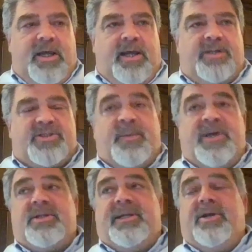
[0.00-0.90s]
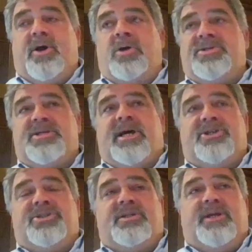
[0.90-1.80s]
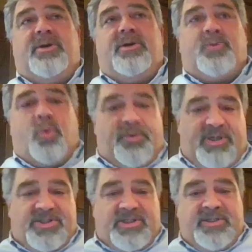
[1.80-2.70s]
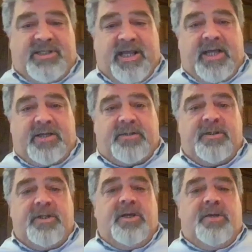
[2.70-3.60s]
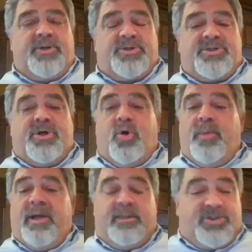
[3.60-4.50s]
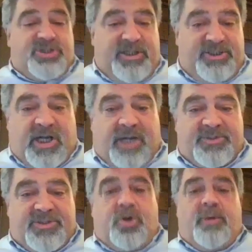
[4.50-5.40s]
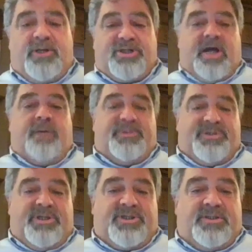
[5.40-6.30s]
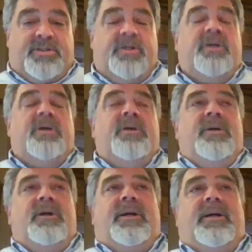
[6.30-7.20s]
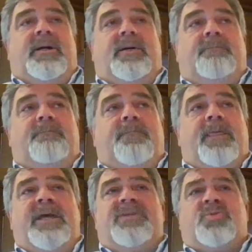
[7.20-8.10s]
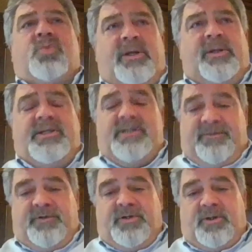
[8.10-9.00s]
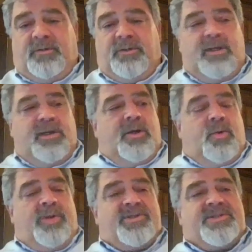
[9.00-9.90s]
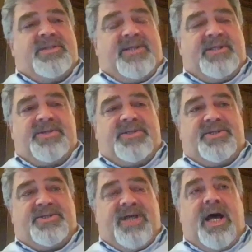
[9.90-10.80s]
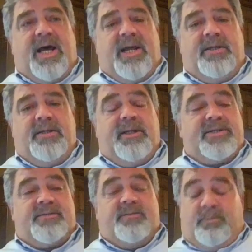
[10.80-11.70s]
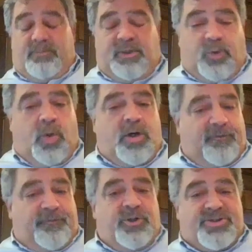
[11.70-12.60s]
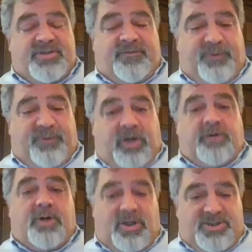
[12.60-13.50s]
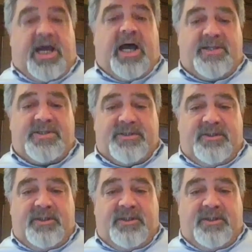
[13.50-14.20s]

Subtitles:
and especially in our section here in Northeast Indiana, there's so many machine shops, so much competition. It's really difficult. What sets us aside is, number one, our size,